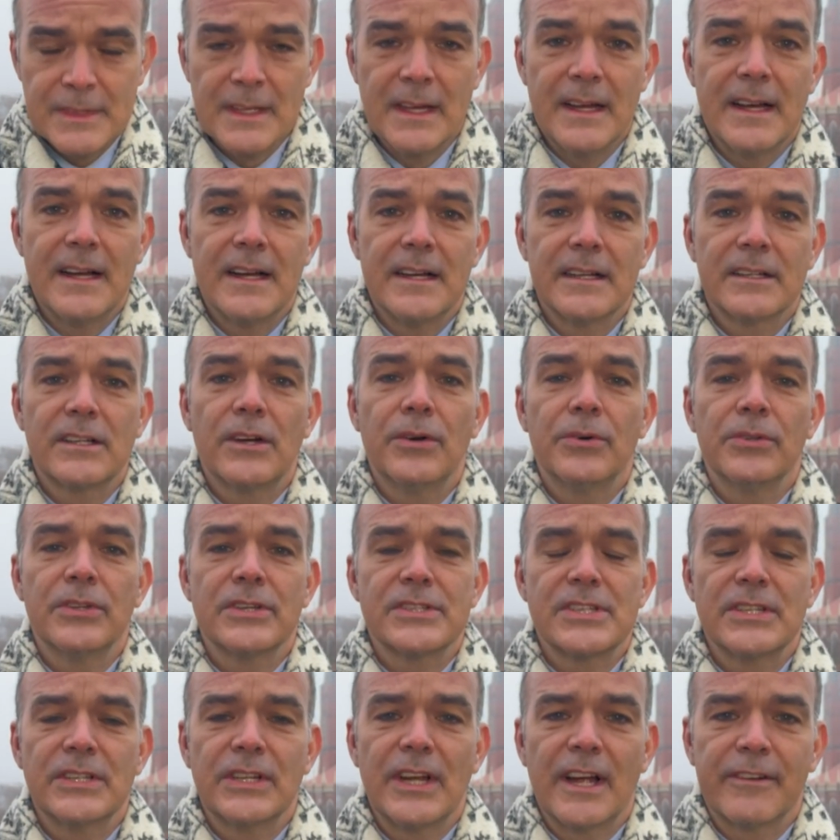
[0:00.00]
uh,
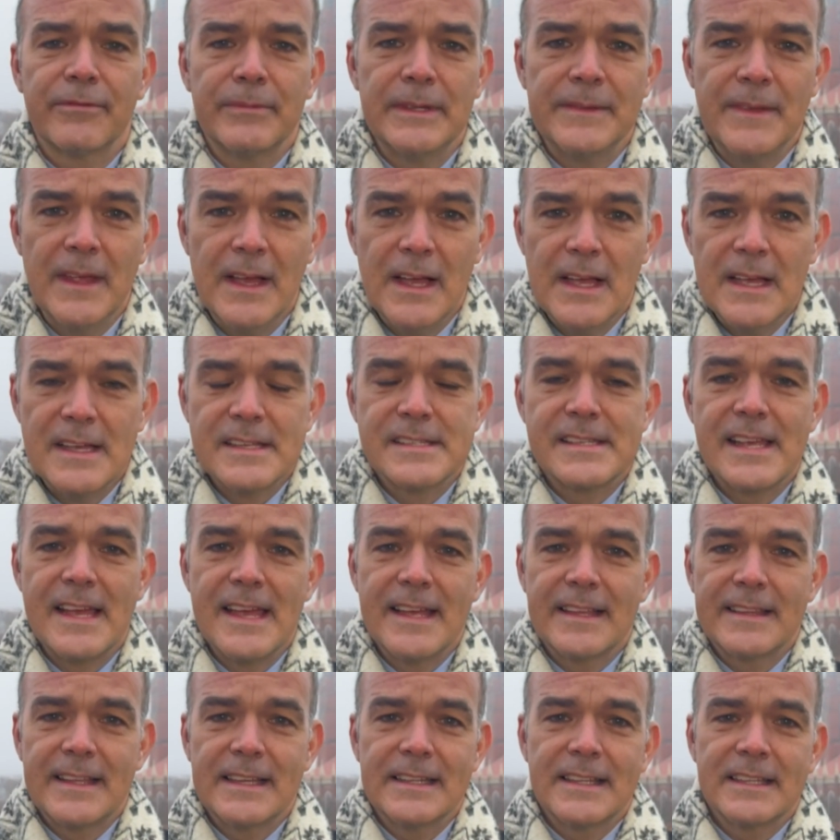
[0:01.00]
coalition government,
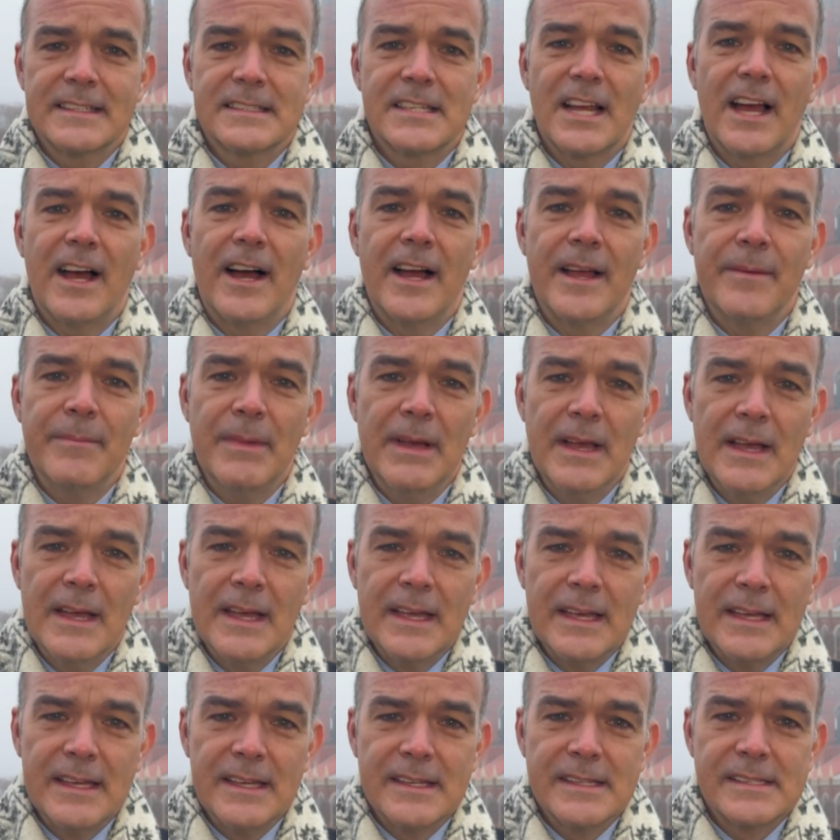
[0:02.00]
saying that the time
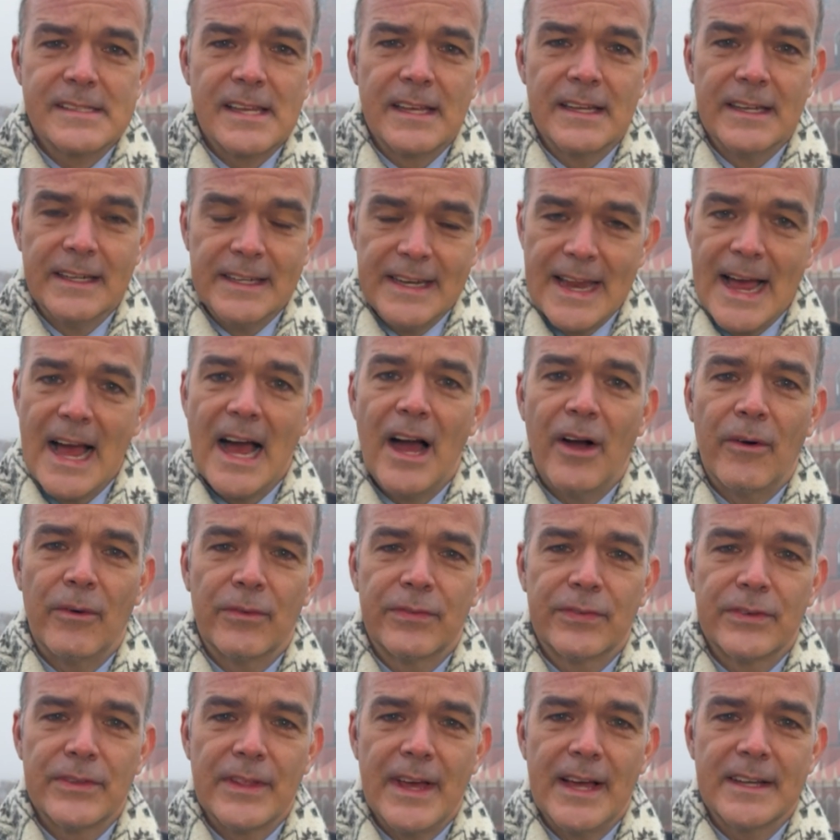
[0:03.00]
is now
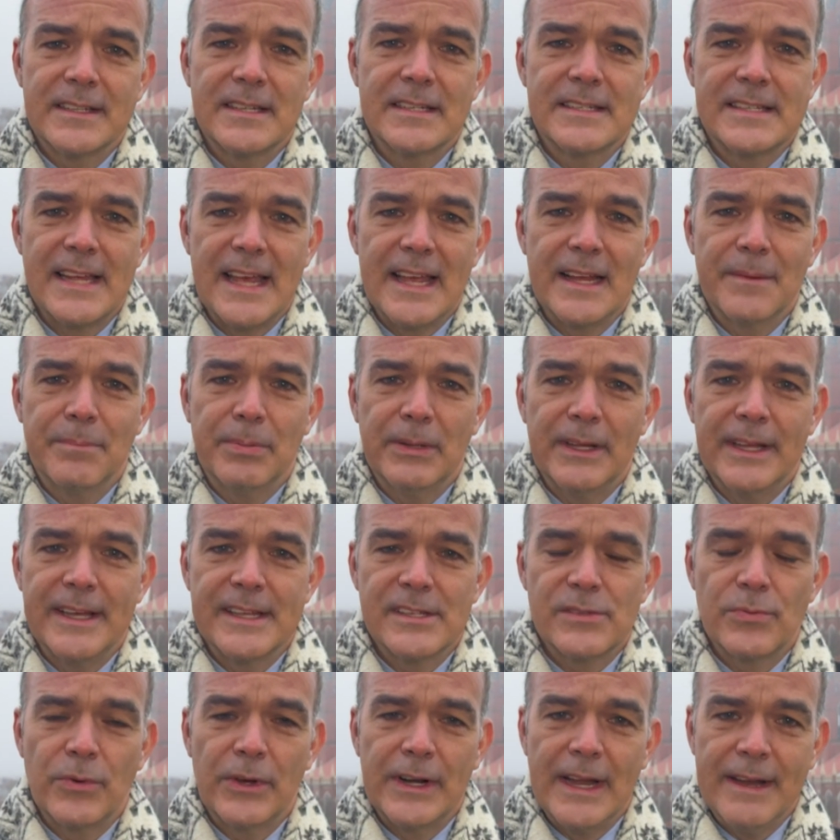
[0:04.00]
for that to take
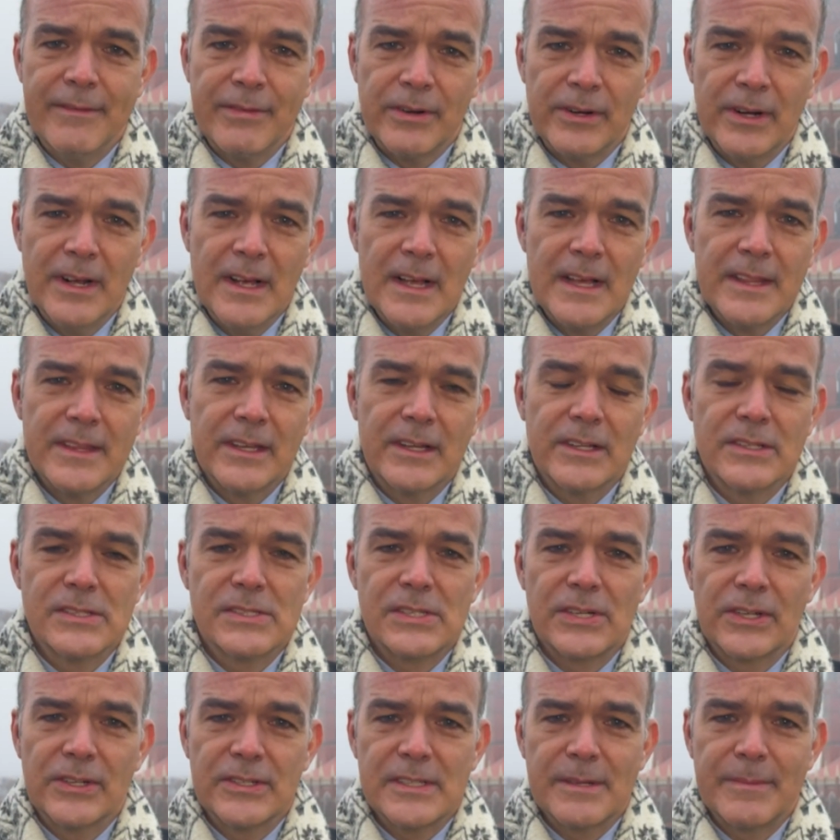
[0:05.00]
place, whatever the
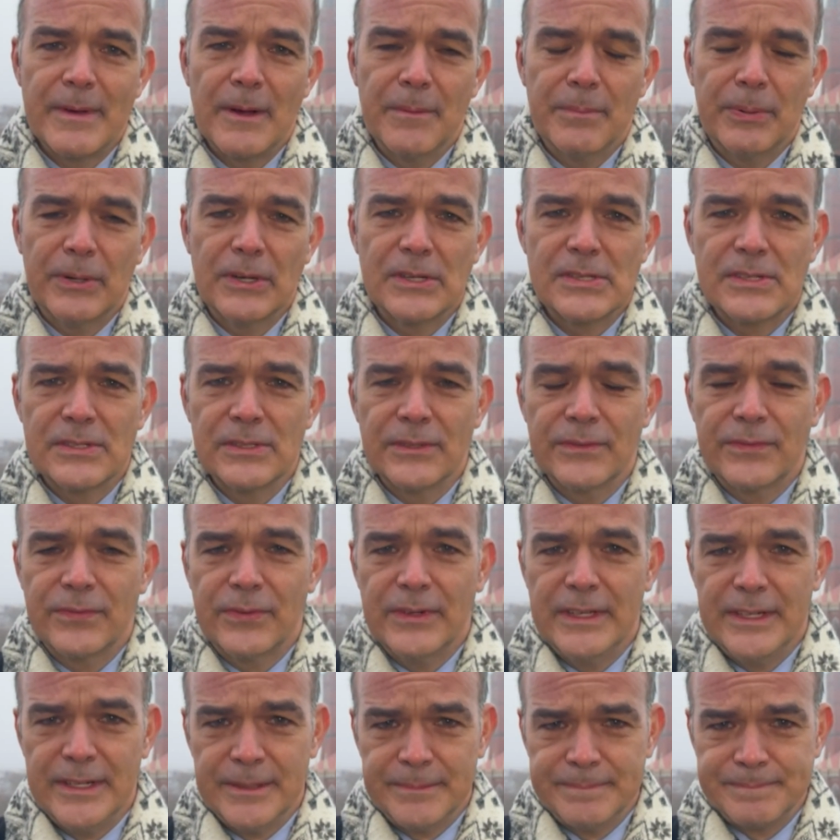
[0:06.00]
concerns about personal
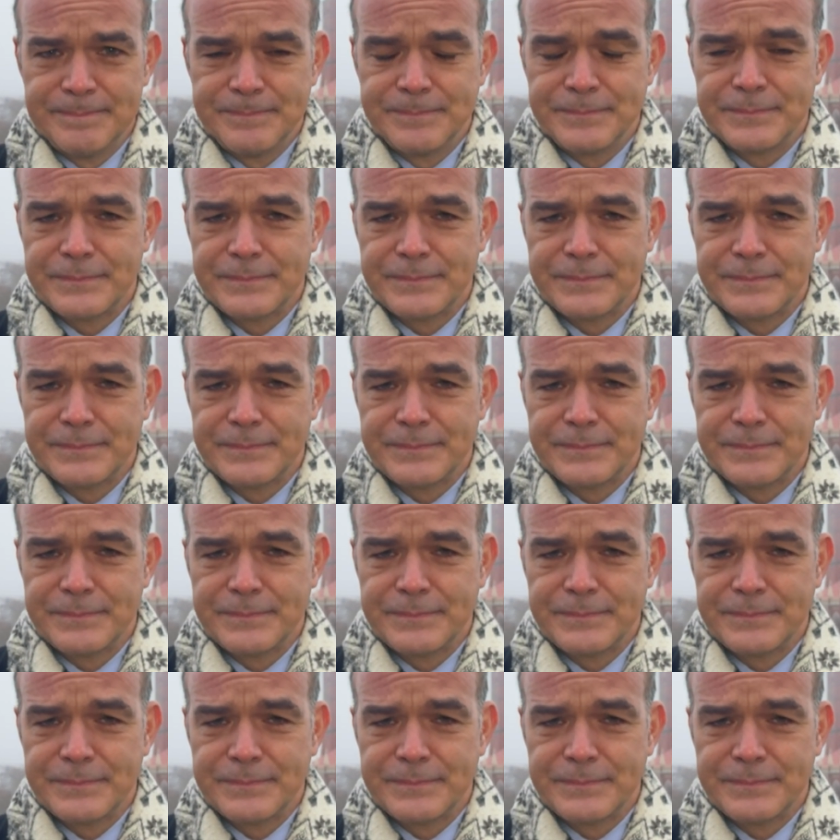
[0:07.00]
freedom.